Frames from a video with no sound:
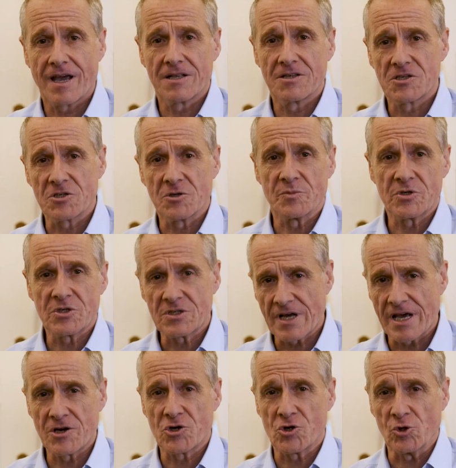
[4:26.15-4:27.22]
and
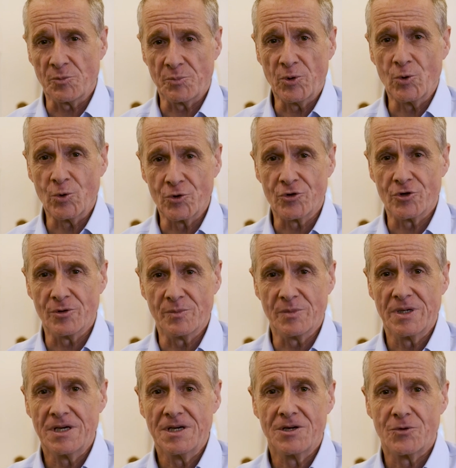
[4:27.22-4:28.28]
substantial
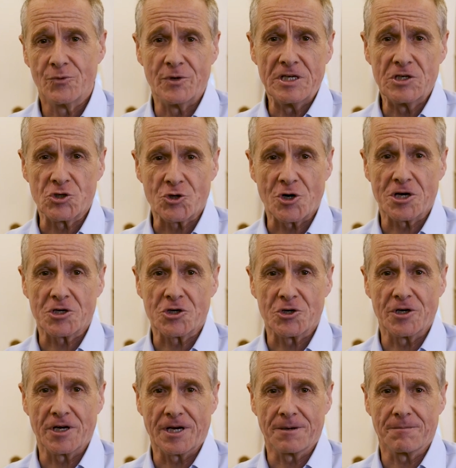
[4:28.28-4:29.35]
boardroom
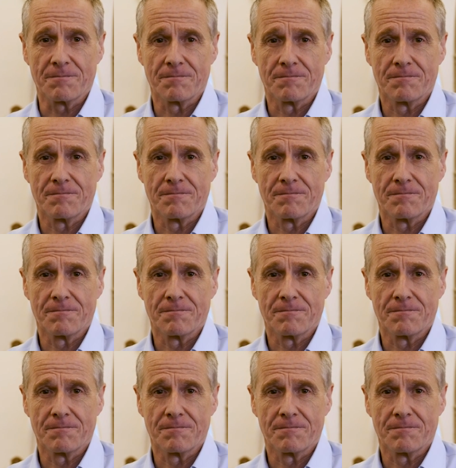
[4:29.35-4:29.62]
restructuring.